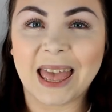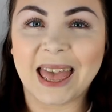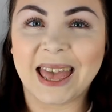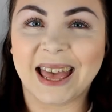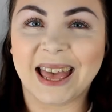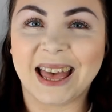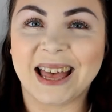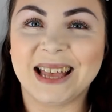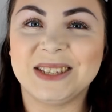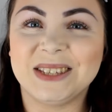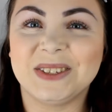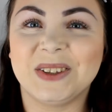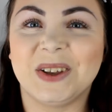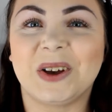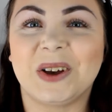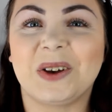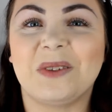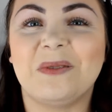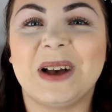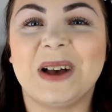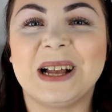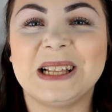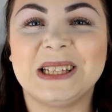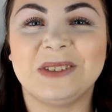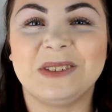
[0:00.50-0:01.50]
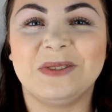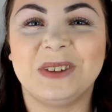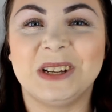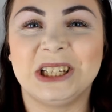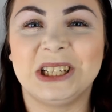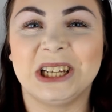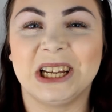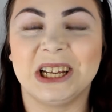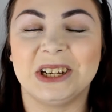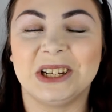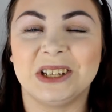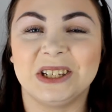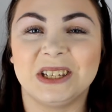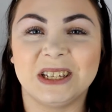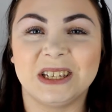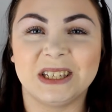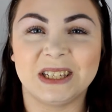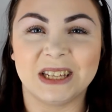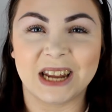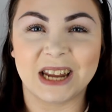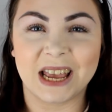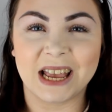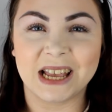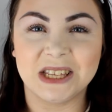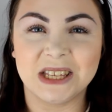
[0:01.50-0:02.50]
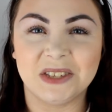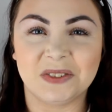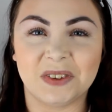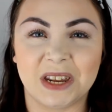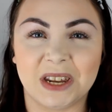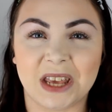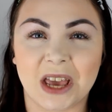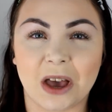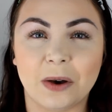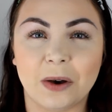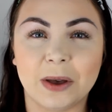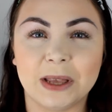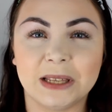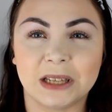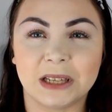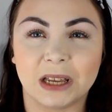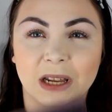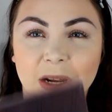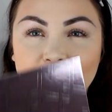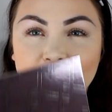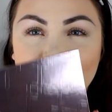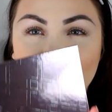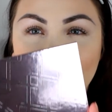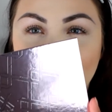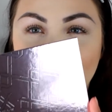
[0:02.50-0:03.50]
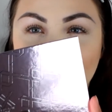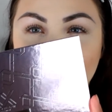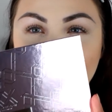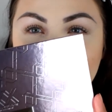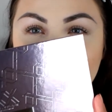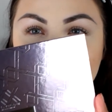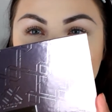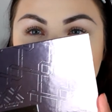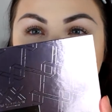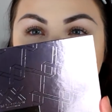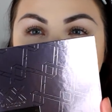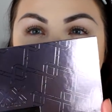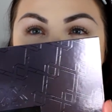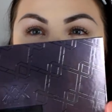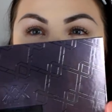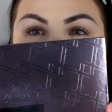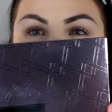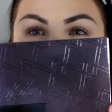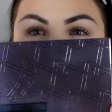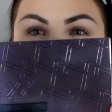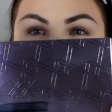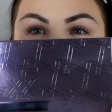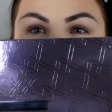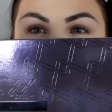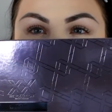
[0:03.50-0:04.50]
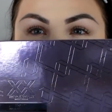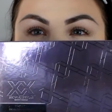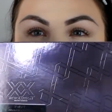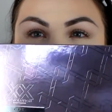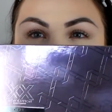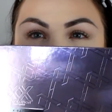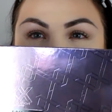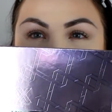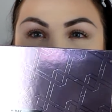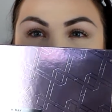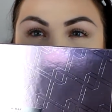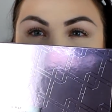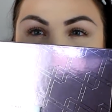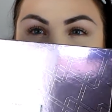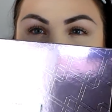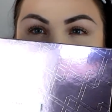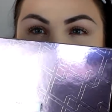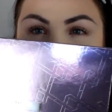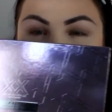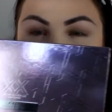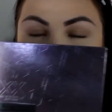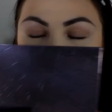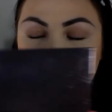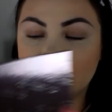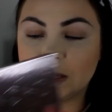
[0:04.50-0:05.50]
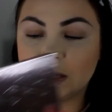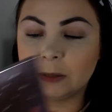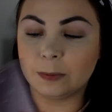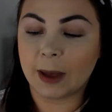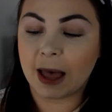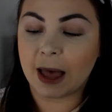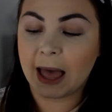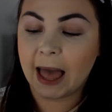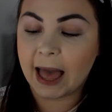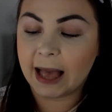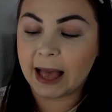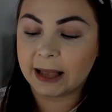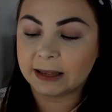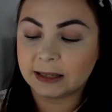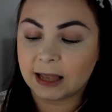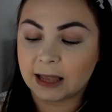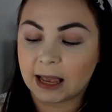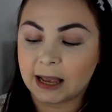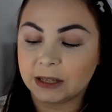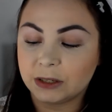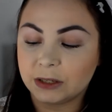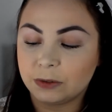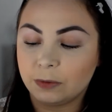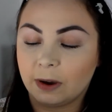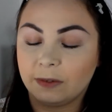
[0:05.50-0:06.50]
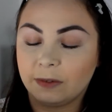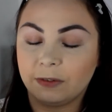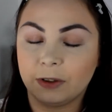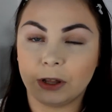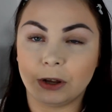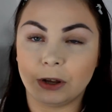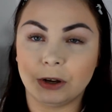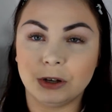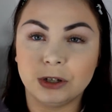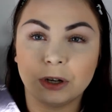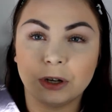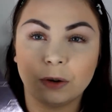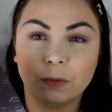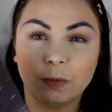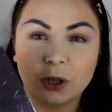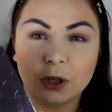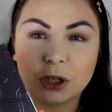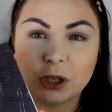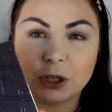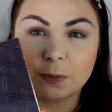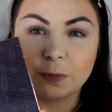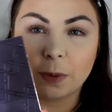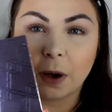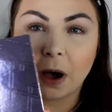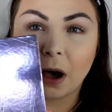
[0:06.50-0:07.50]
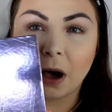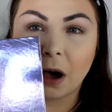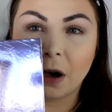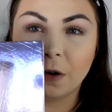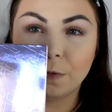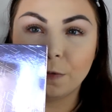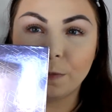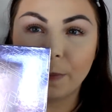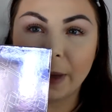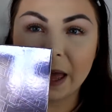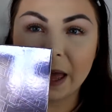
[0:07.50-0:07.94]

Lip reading: Hey guys, welcome back to my channel. So today's video is going to be on this new palette. Now this is by XX Revolution, which is part of